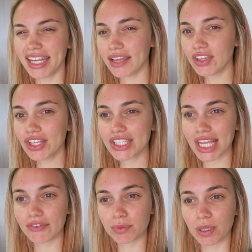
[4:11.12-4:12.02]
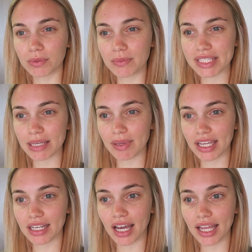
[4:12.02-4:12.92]
I never usually have a problem
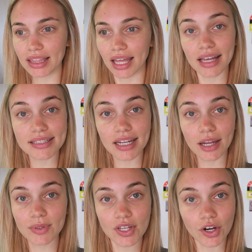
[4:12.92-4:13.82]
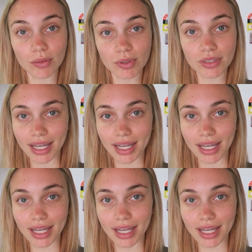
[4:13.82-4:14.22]
sleeping at night. Last night was horrible.